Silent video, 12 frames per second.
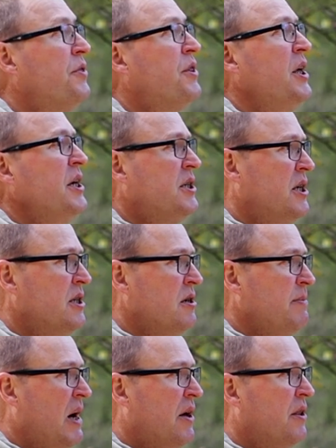This is
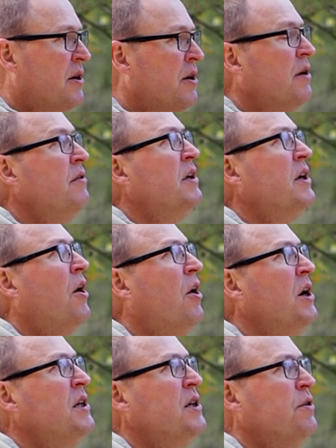about the
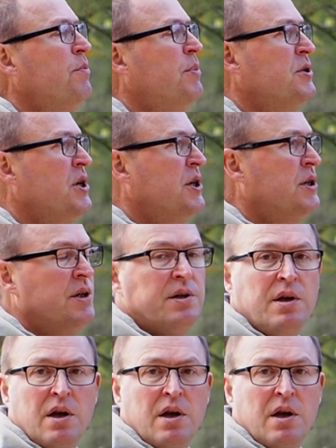ideal position